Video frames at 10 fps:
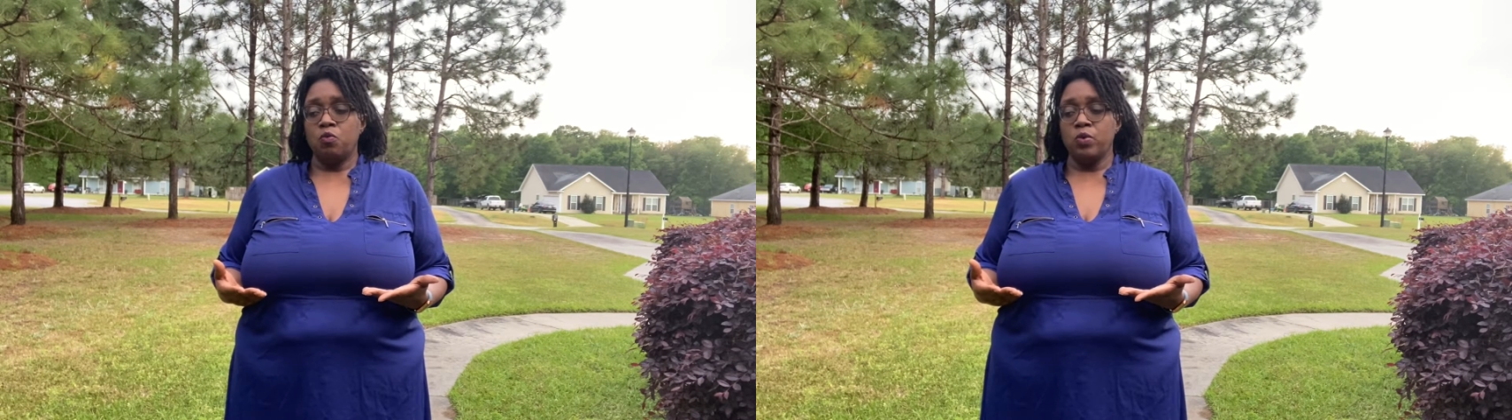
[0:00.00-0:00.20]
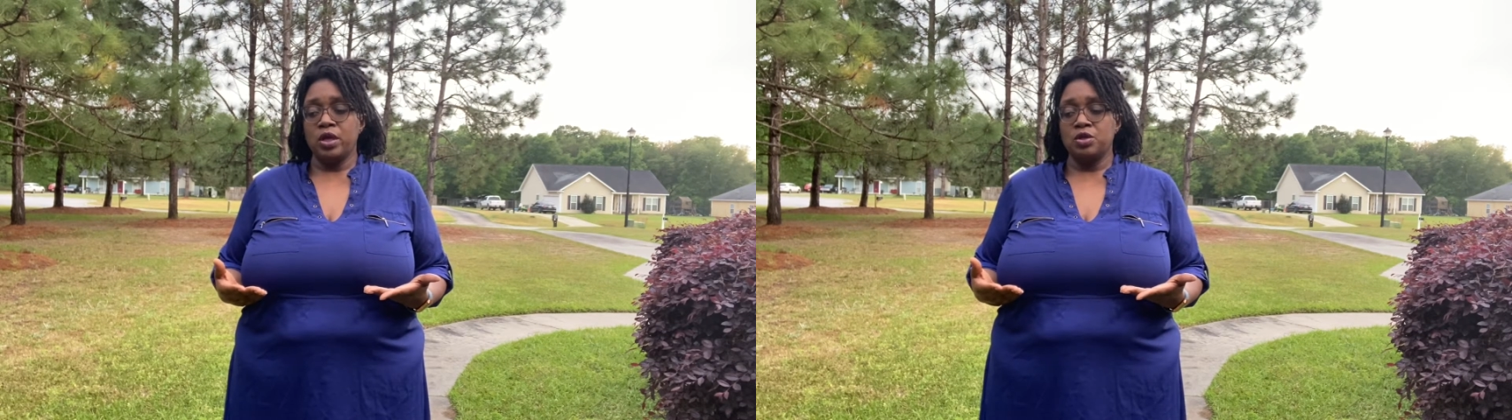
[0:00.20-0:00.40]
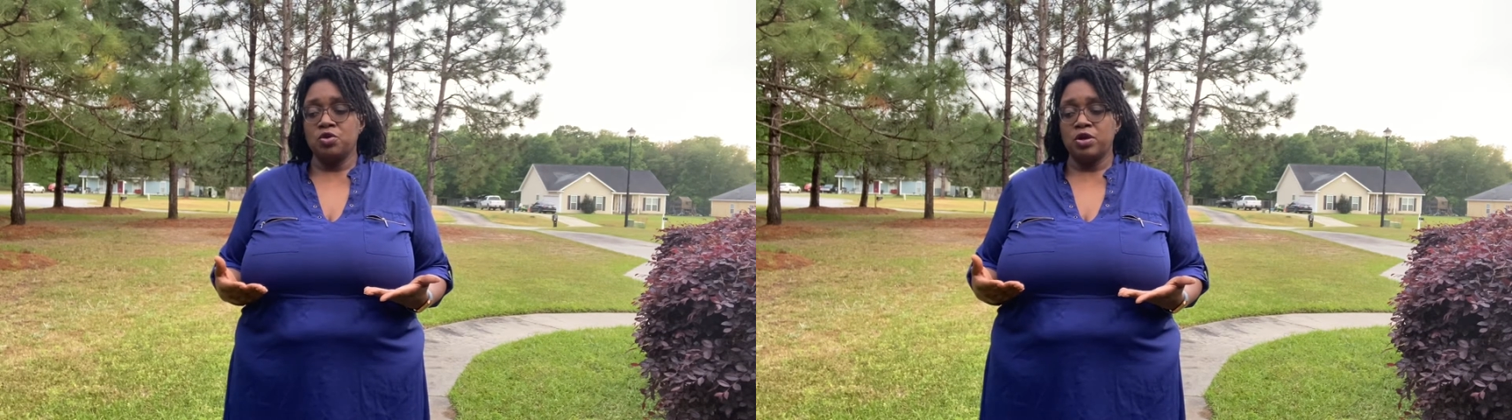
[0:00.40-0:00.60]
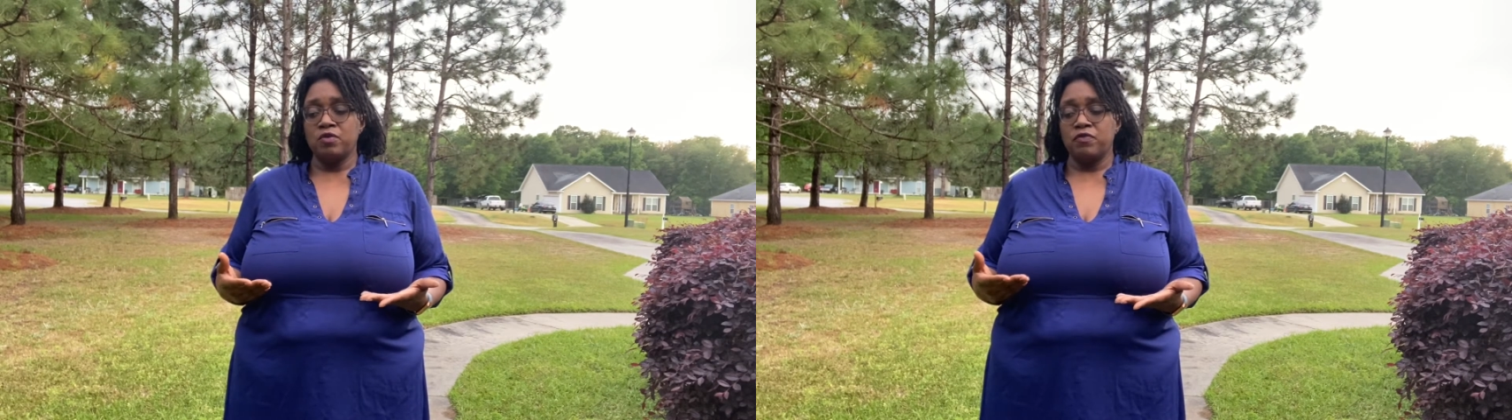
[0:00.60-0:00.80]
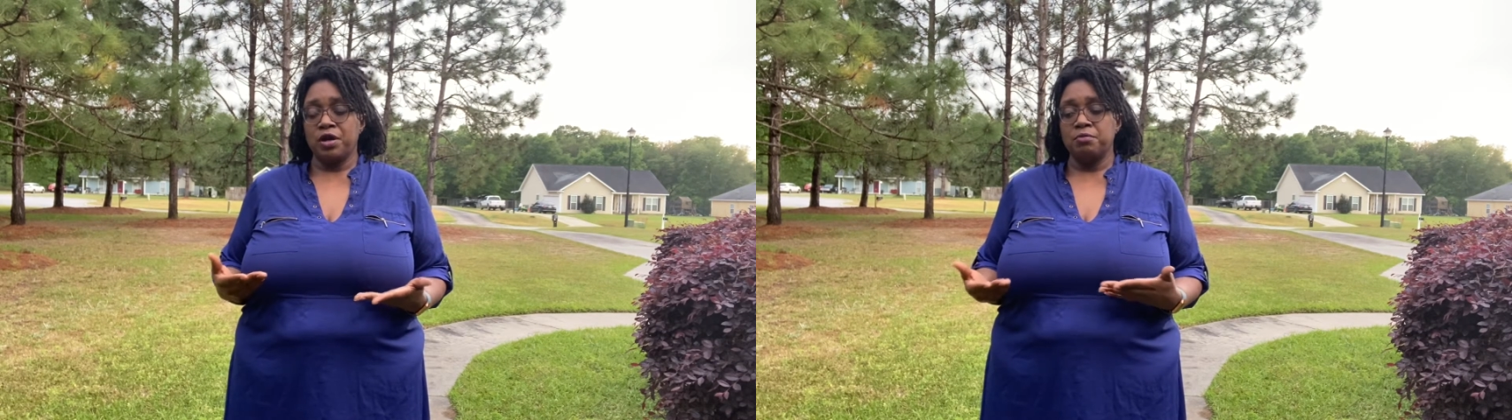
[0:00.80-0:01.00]
when your
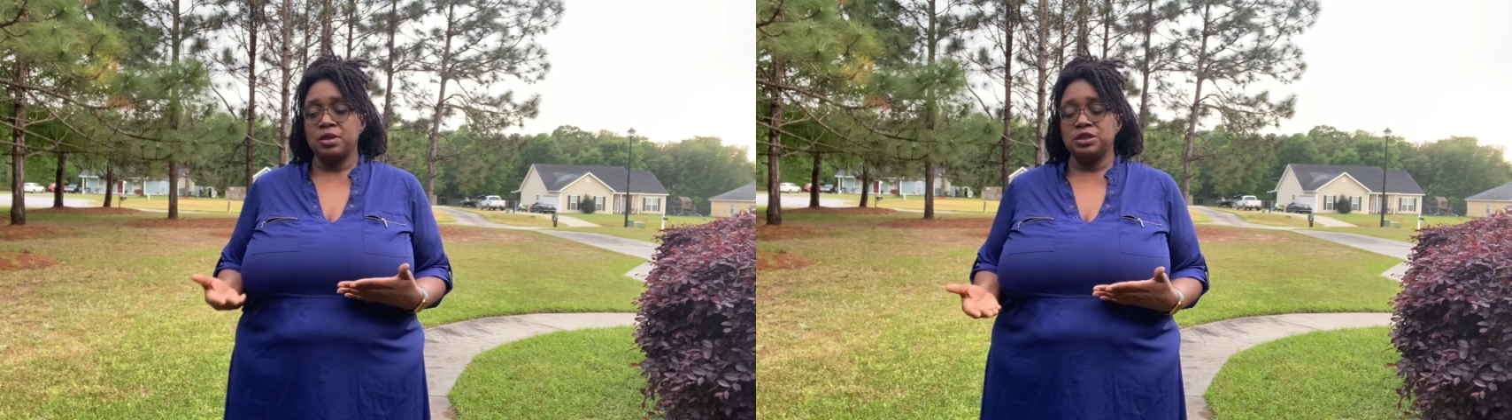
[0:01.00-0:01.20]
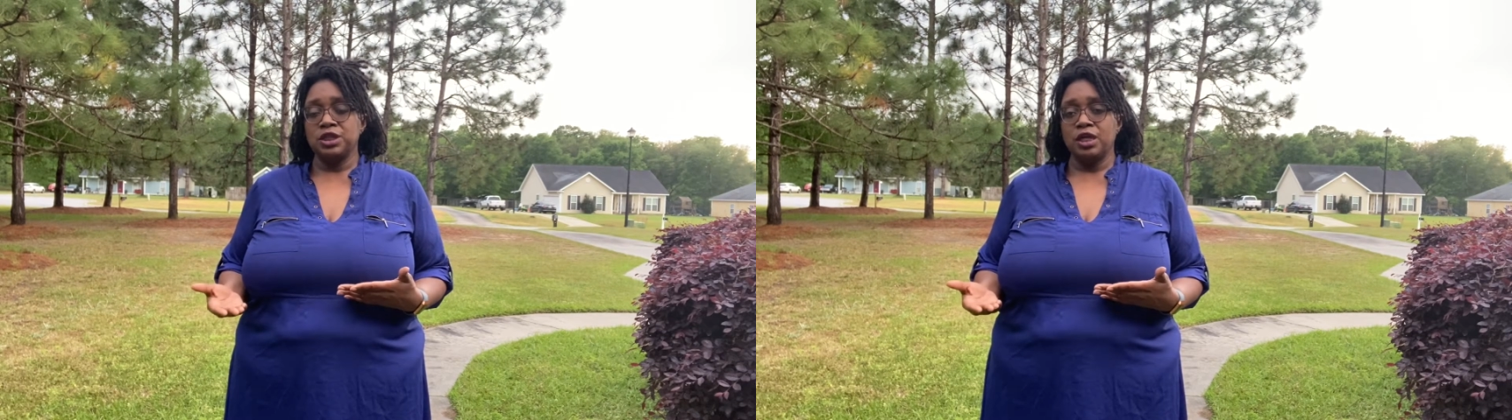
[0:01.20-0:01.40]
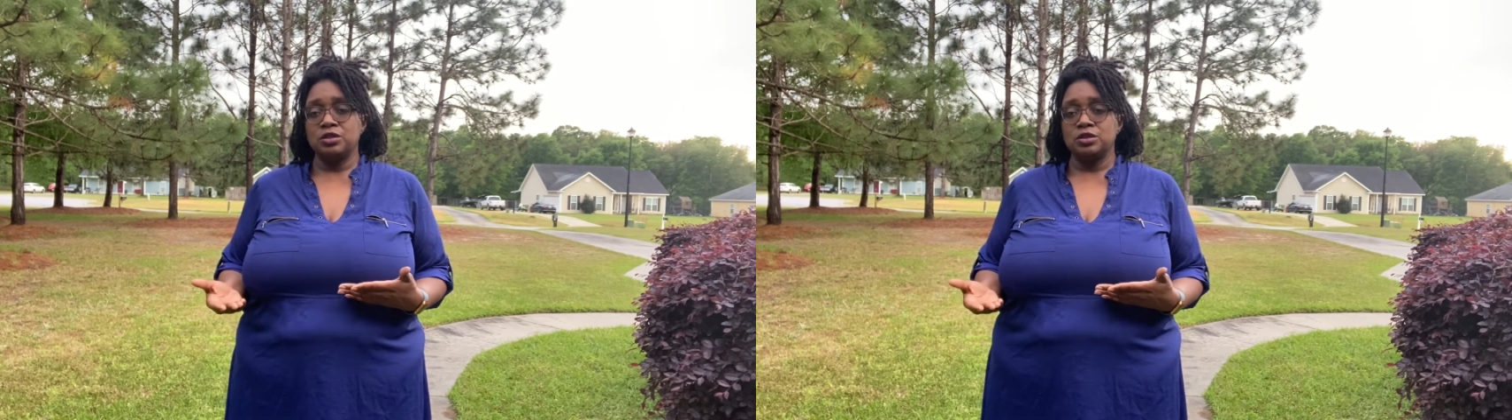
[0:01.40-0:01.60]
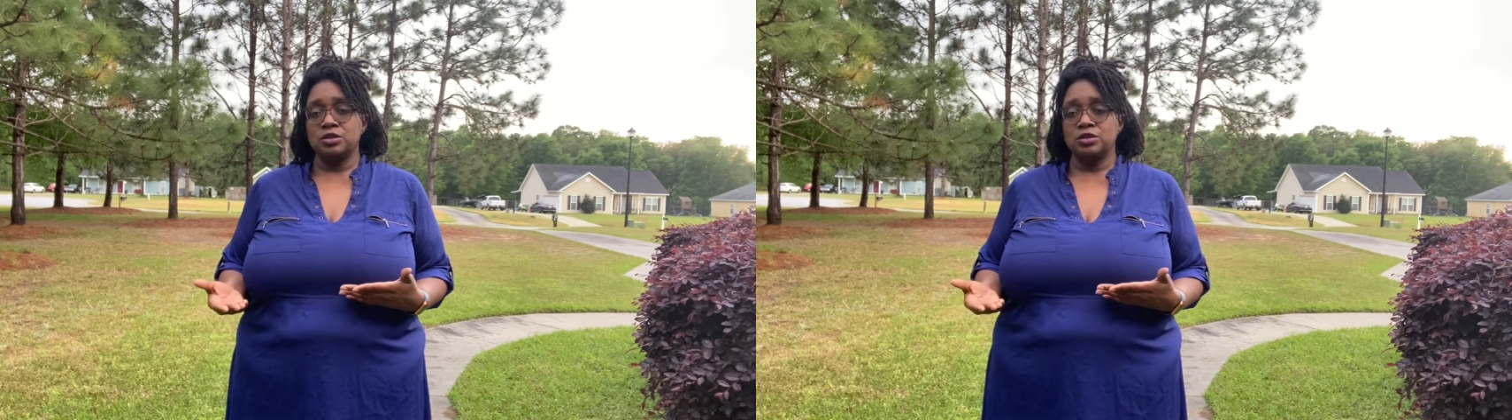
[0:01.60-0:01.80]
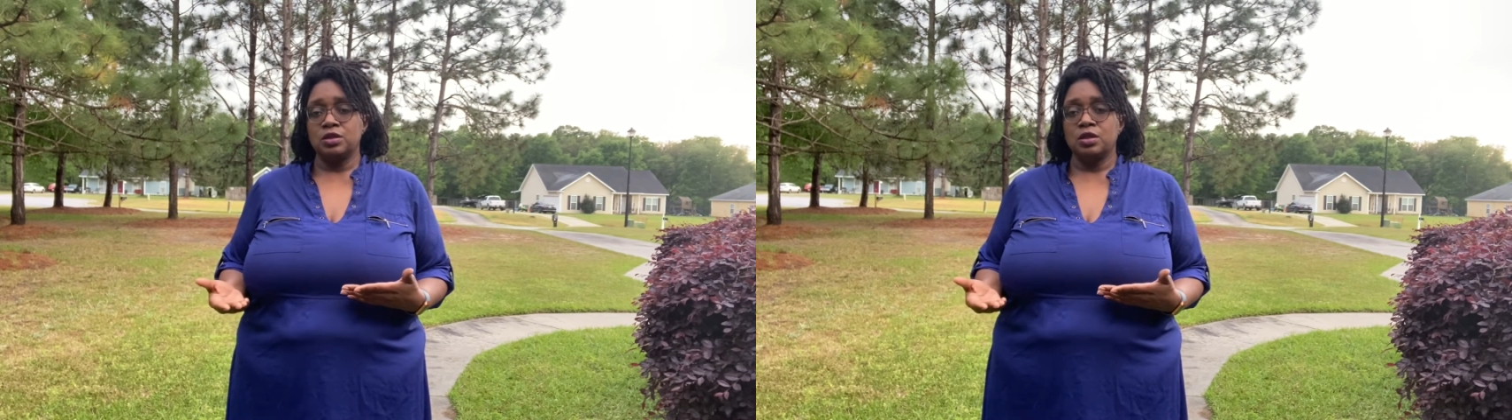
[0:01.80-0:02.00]
environment
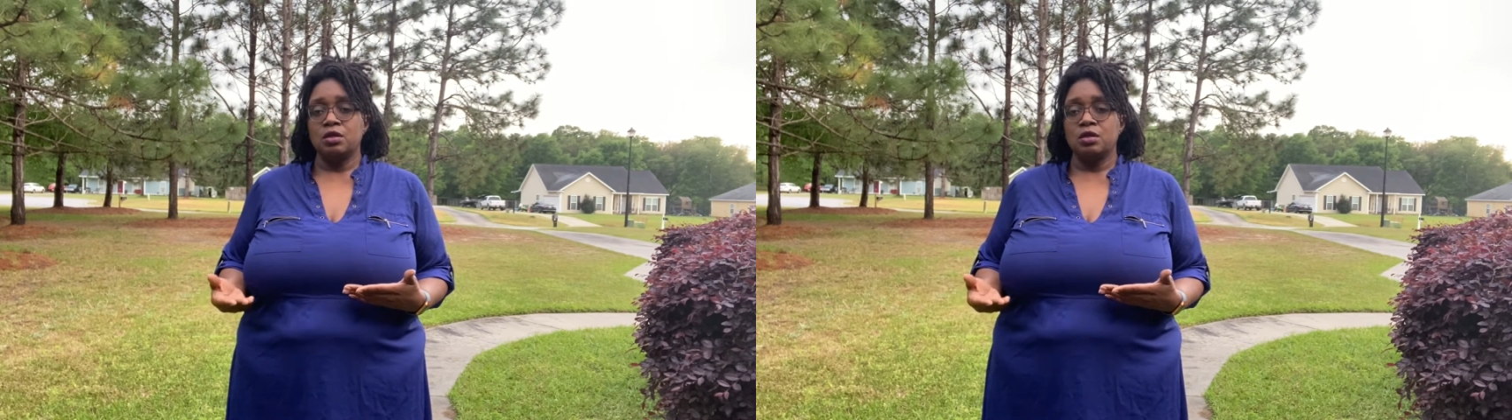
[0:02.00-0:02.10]
changes.